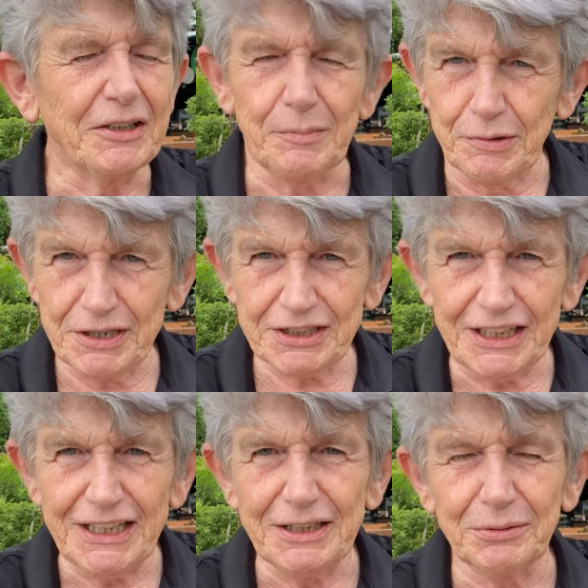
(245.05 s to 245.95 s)
barista
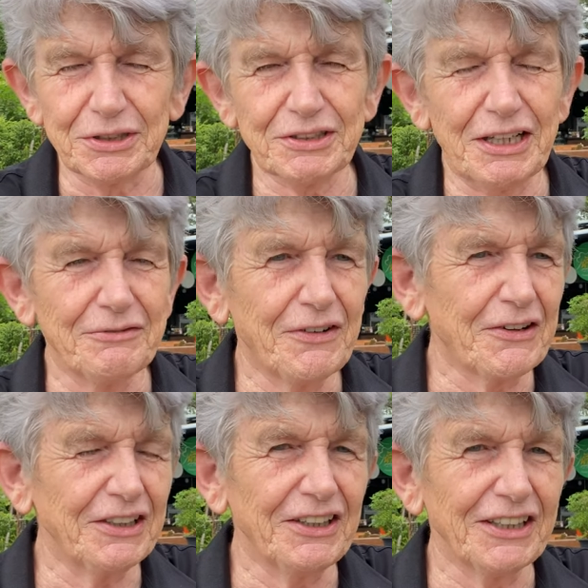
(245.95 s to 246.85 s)
here was a
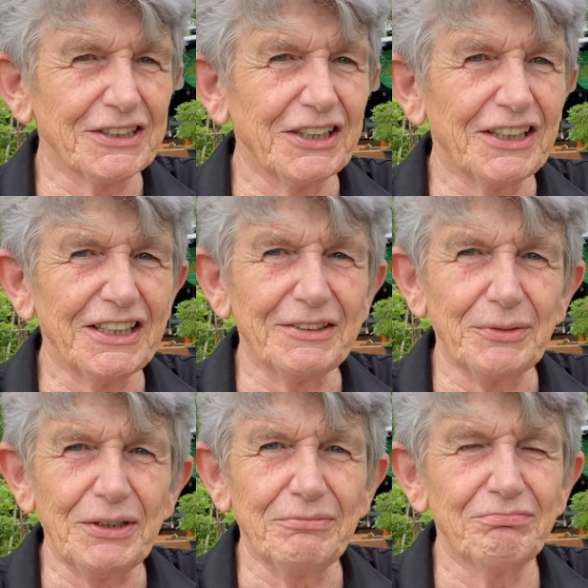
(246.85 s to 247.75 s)
very nice guy, and
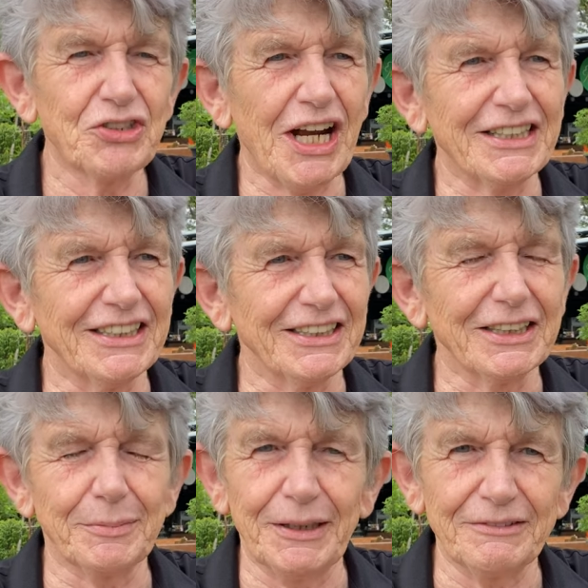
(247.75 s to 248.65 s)
we chatted a
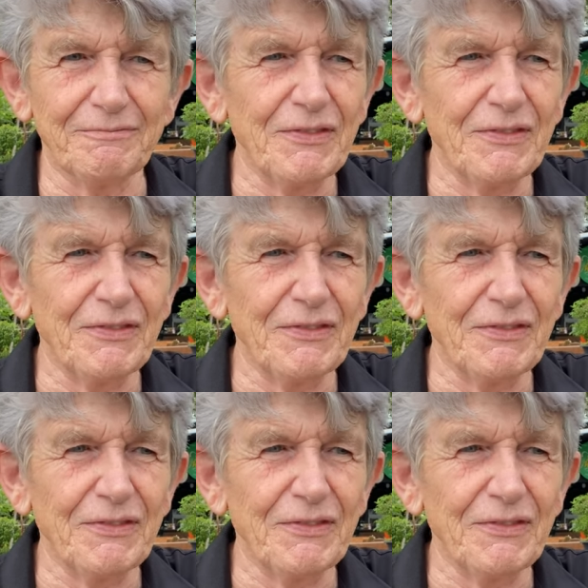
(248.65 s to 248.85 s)
little bit,